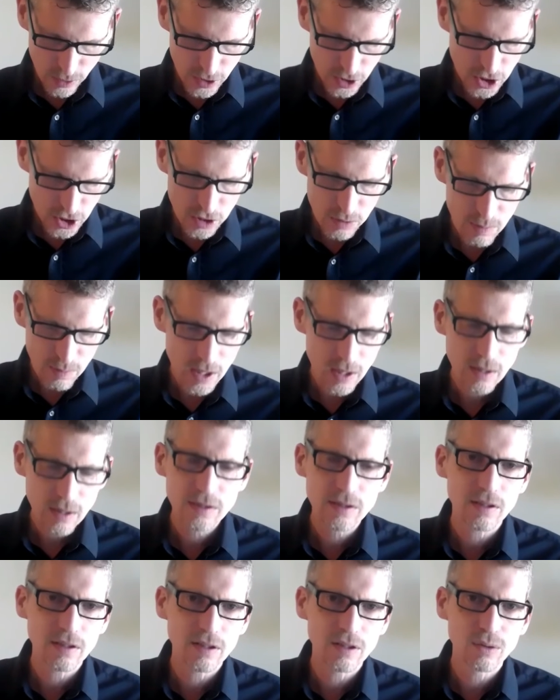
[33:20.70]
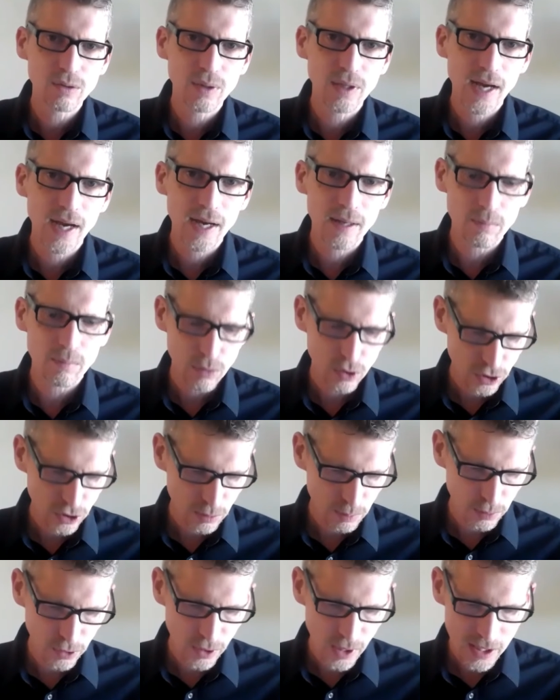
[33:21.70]
or the Samaritan who had had
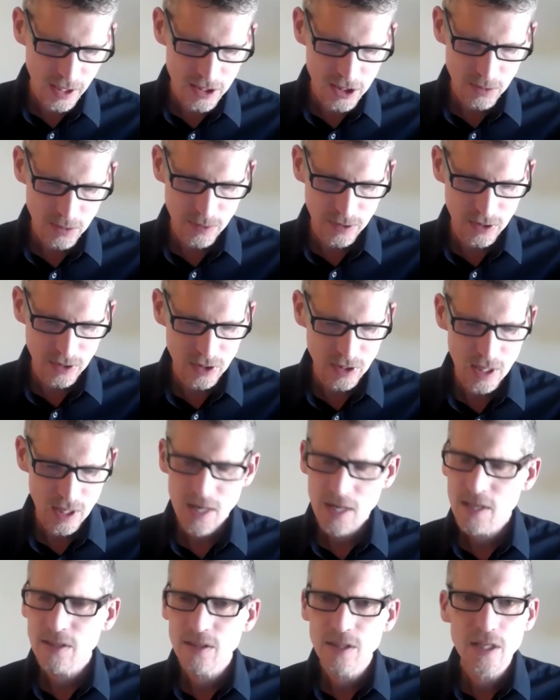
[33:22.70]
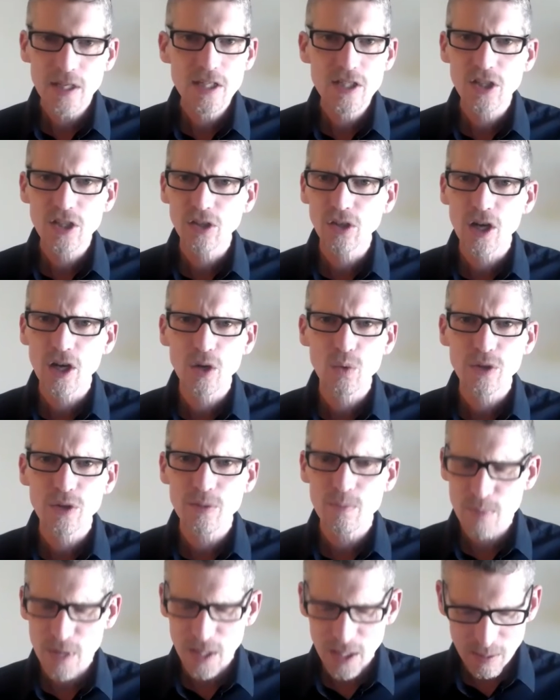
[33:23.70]
multiple husbands. These, along
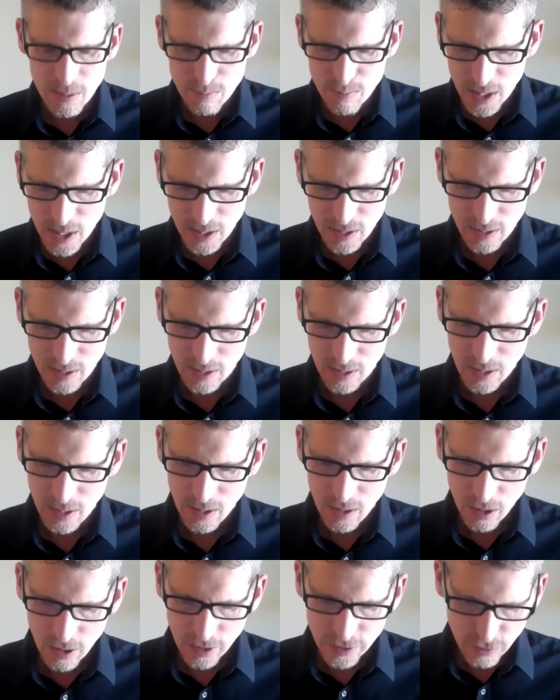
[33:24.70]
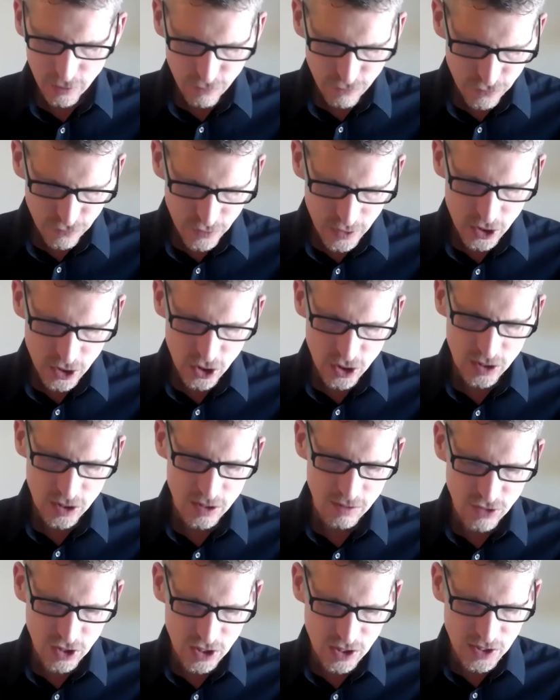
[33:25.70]
with many men on the
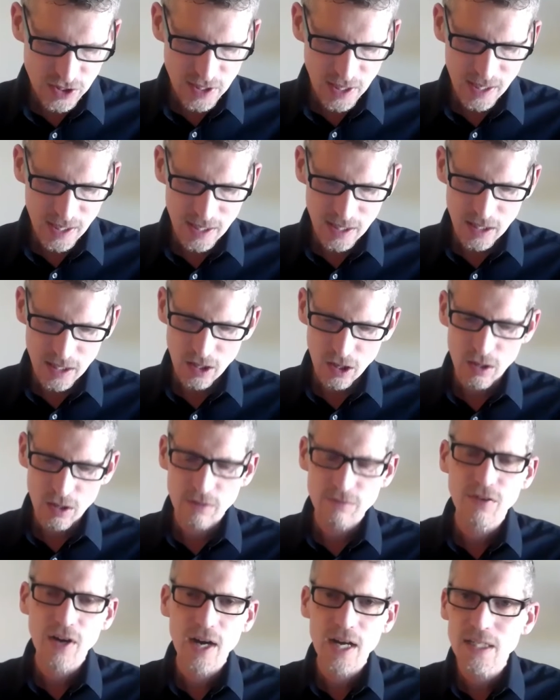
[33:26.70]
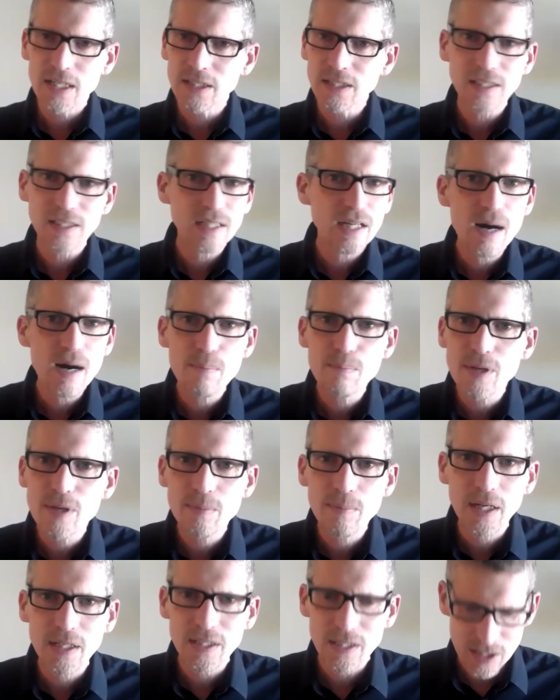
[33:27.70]
fringes of society, are invited to come
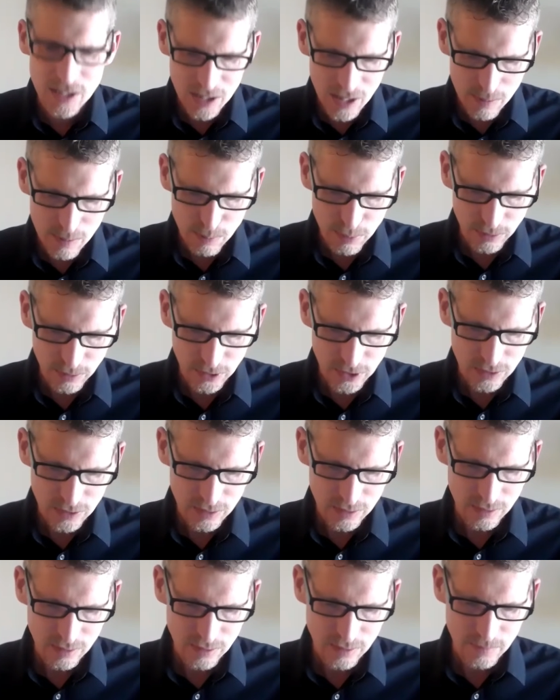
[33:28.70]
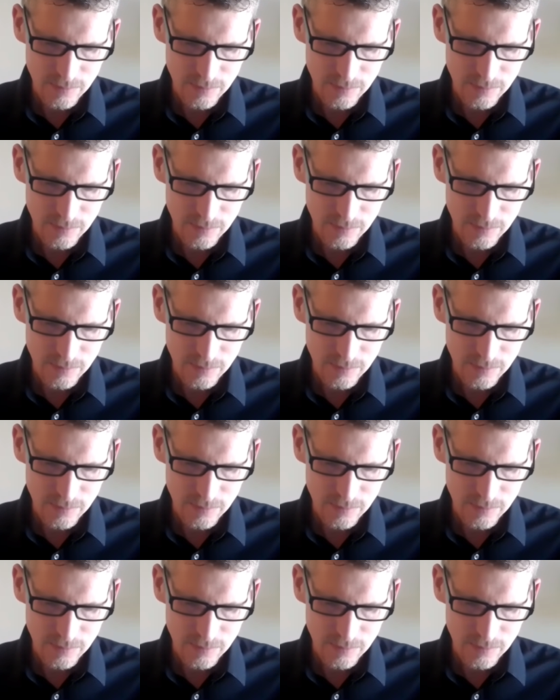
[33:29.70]
be my disciples.